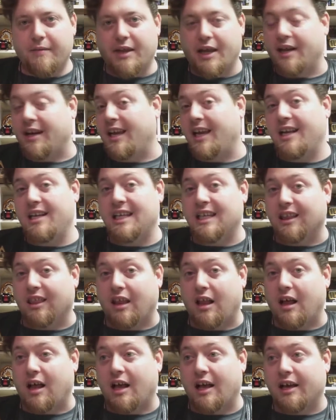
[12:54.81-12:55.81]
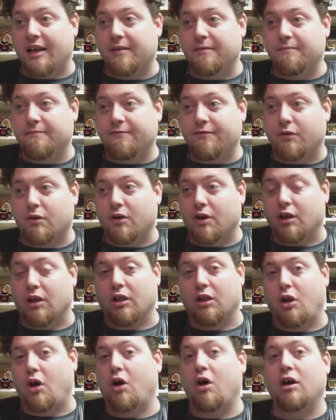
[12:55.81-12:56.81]
in any line for a
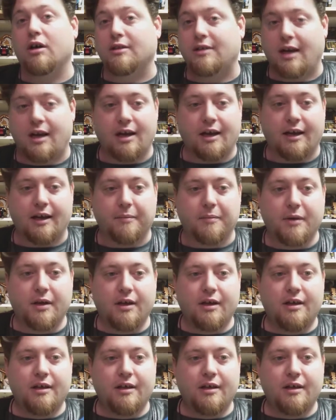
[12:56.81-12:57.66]
long time.